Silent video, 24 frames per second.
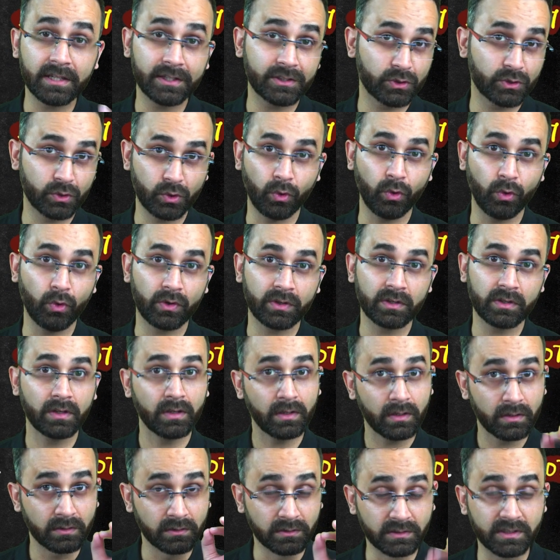their score
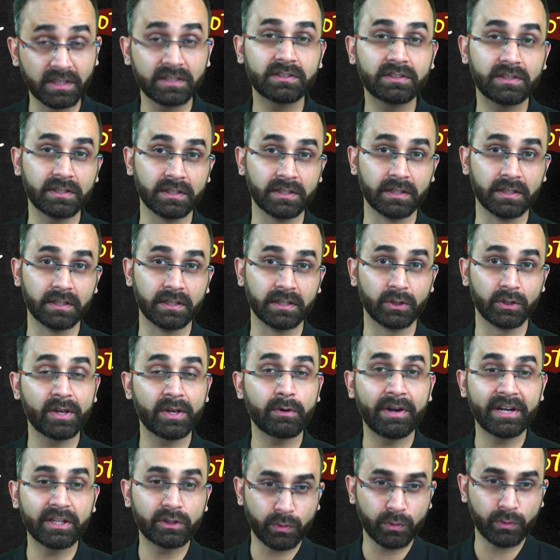this year,
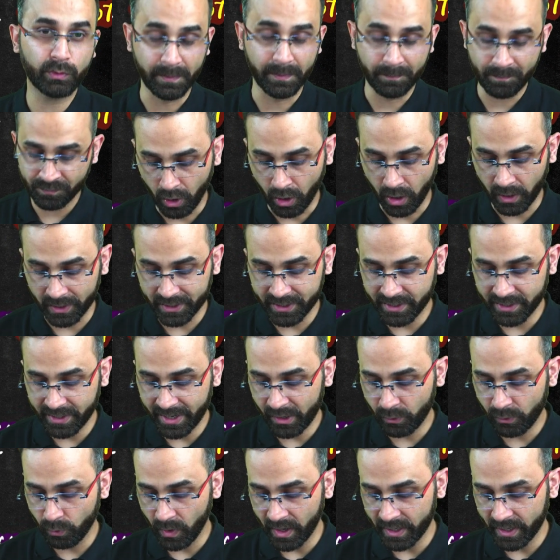2023. All in
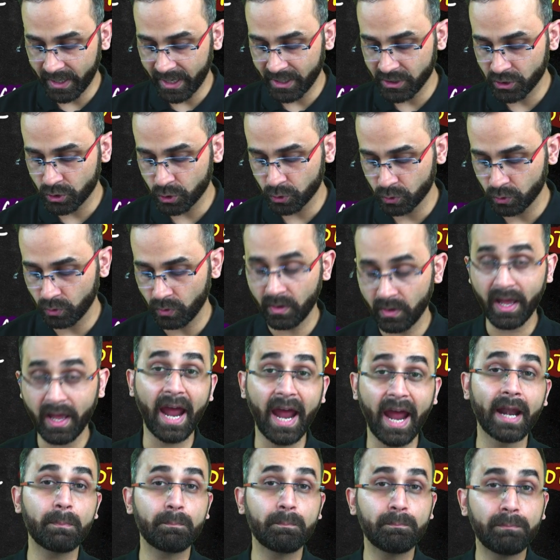rank 1 and 2
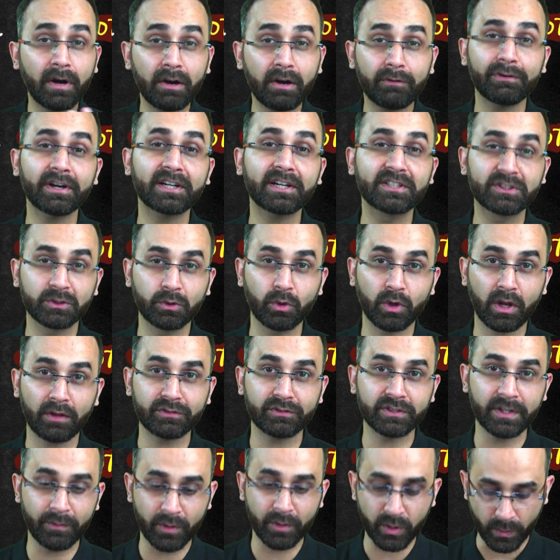had a perfect score of
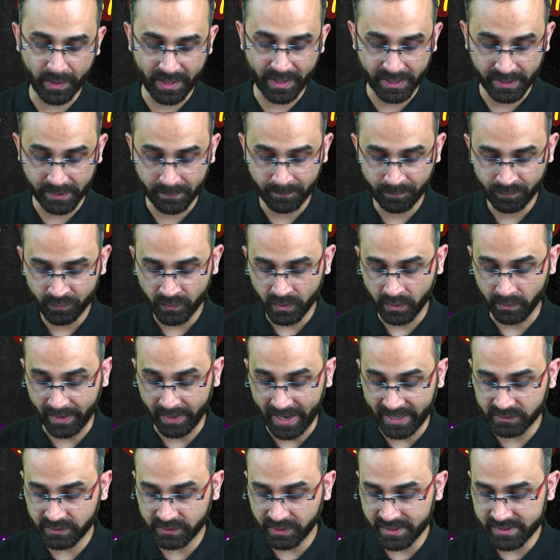720.
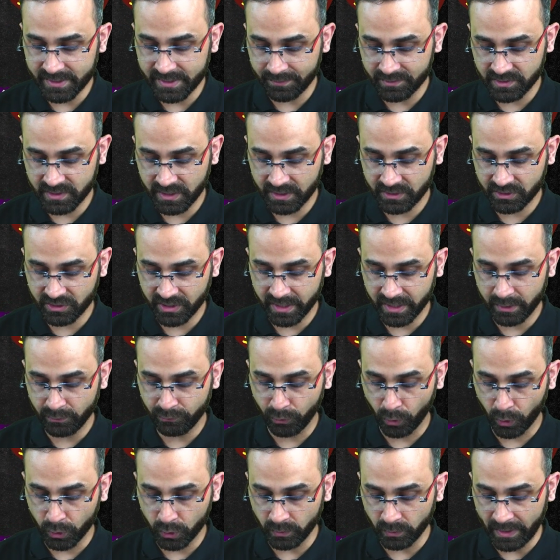Rank 3, 716,
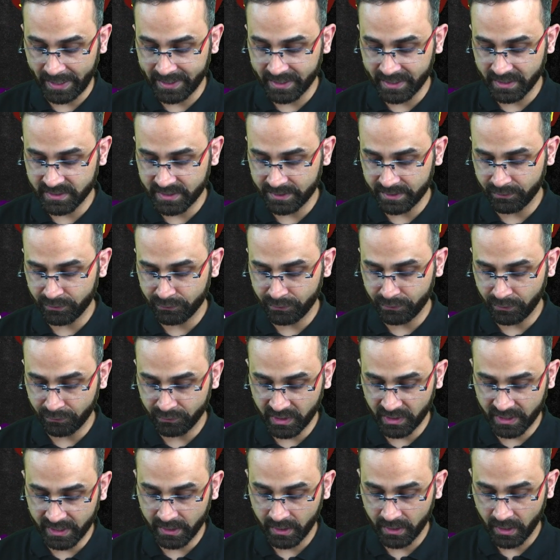4 to 19,
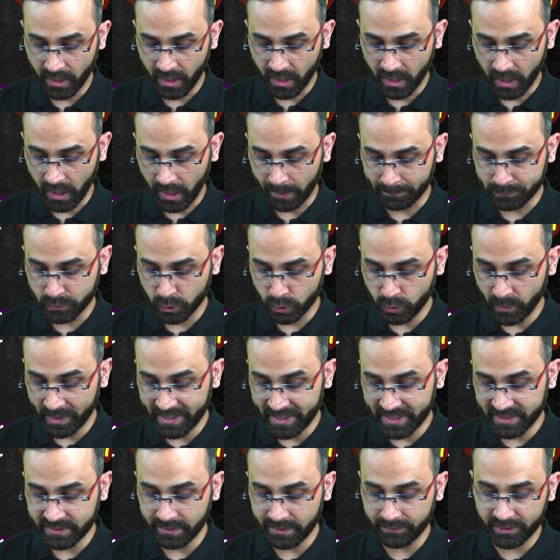715, up to
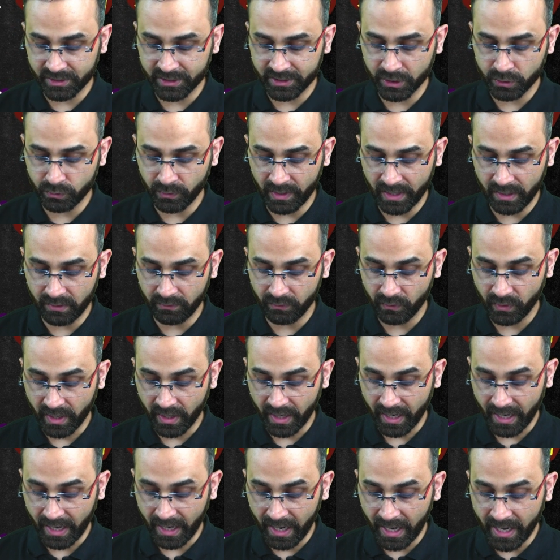20,
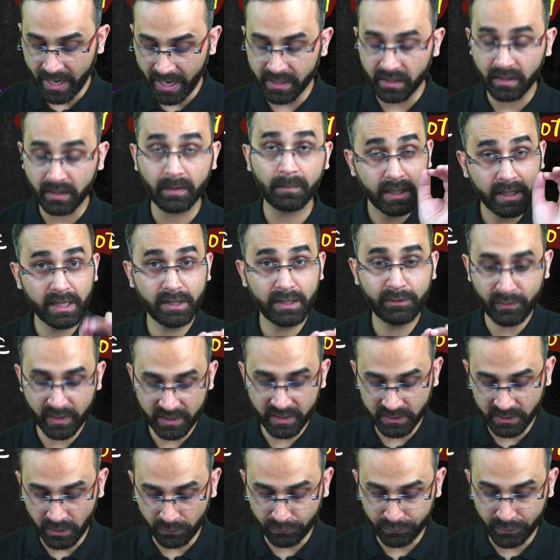712. And
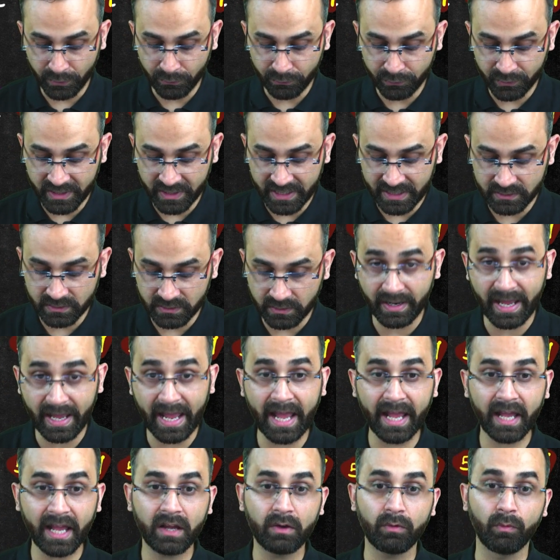even the 50th
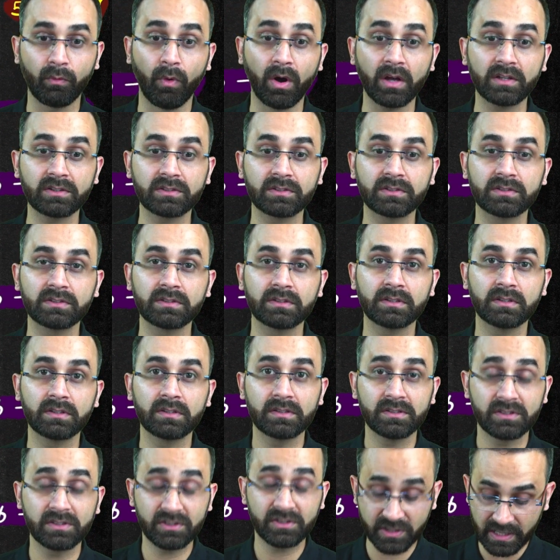rank was
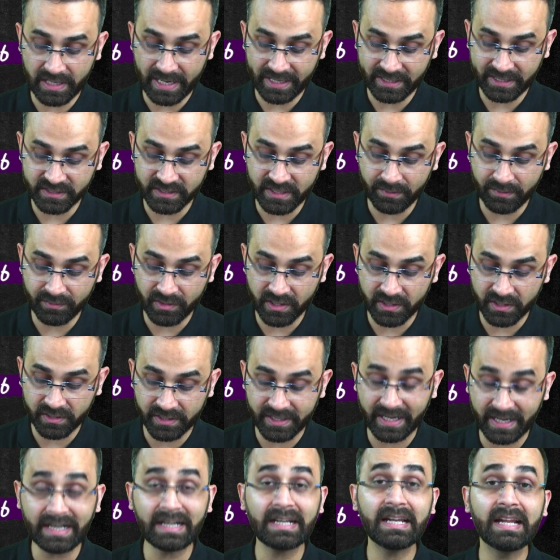still at
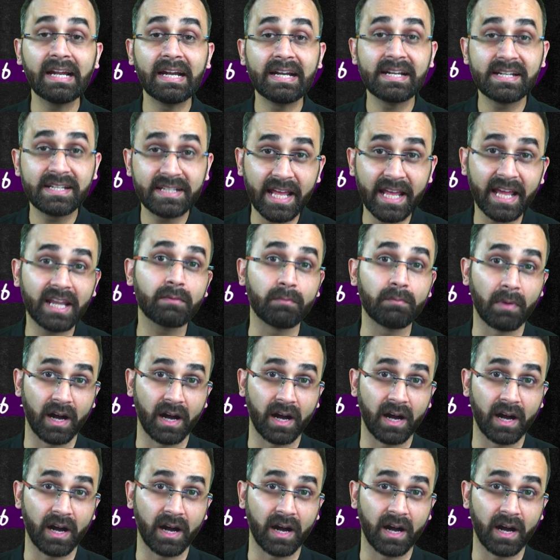710